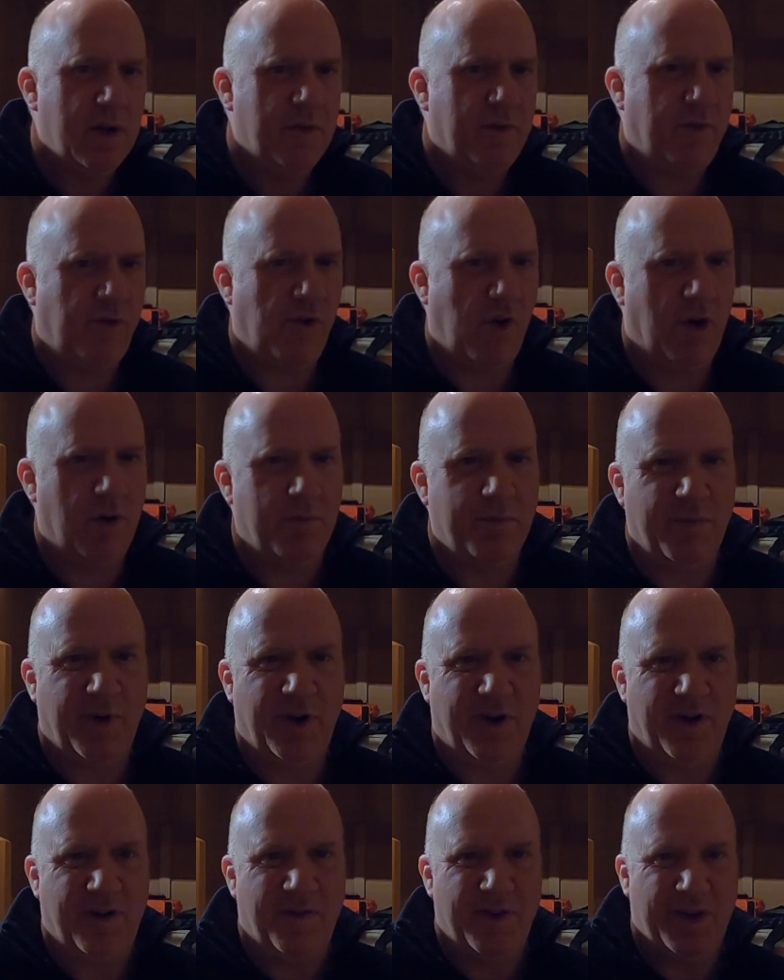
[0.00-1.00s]
from uh,
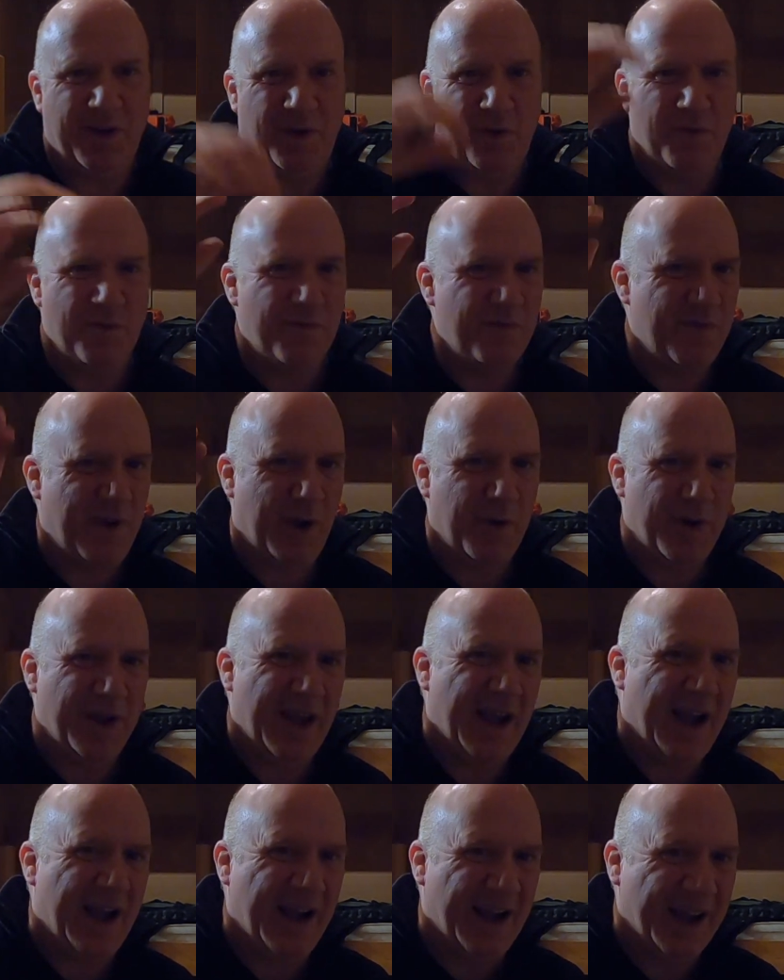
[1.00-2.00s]
you know, very
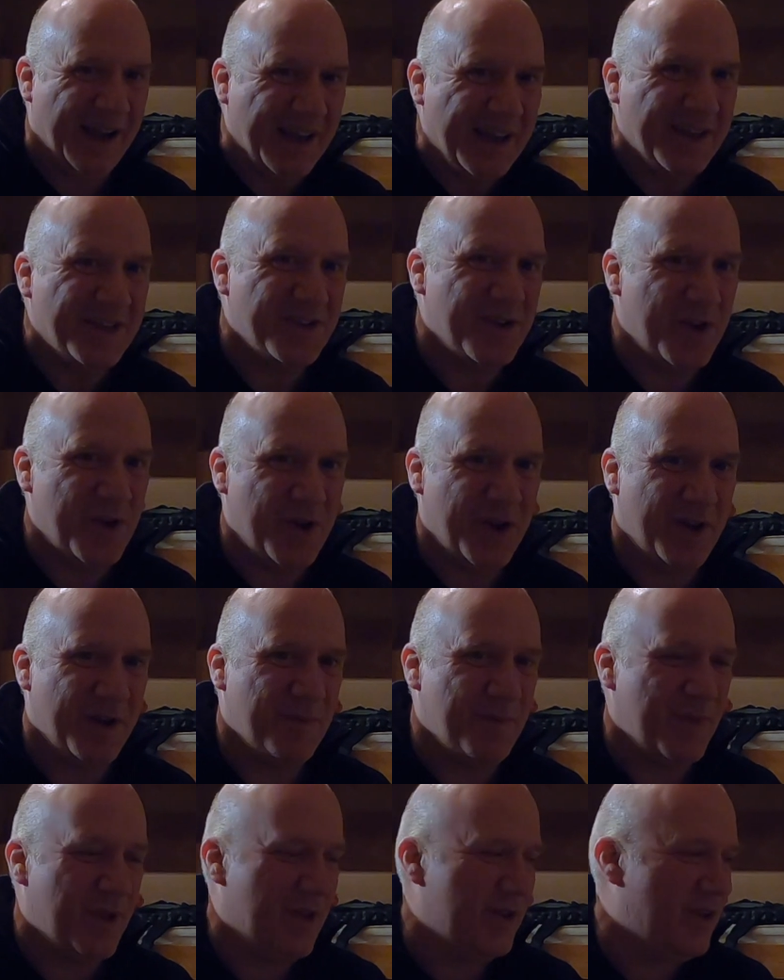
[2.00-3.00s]
high
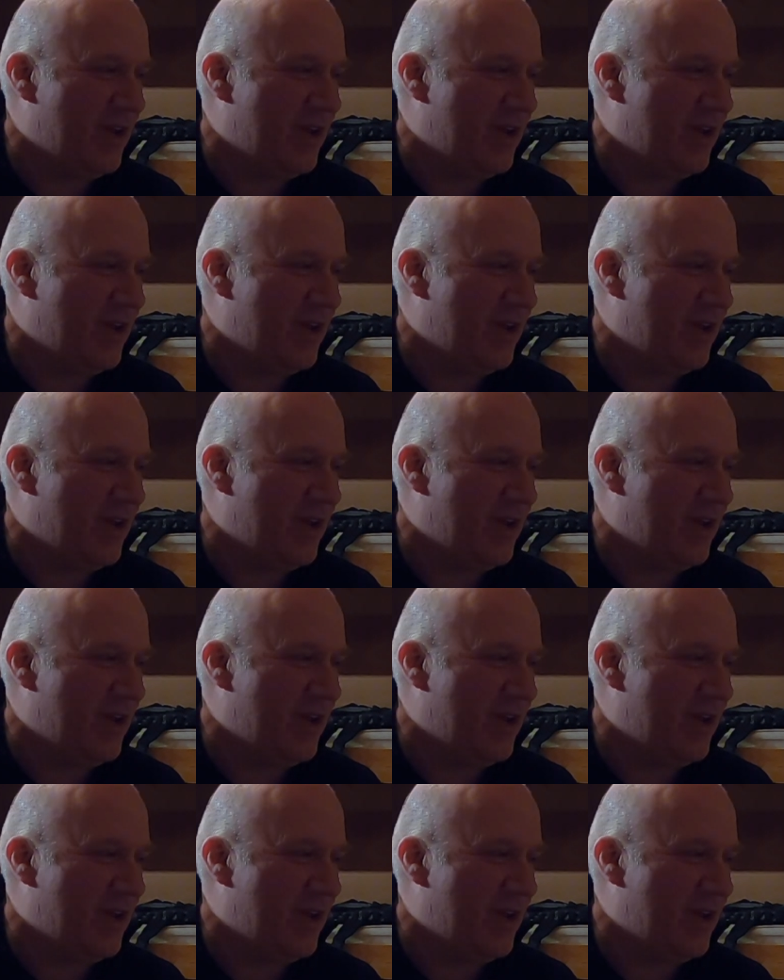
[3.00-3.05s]
um,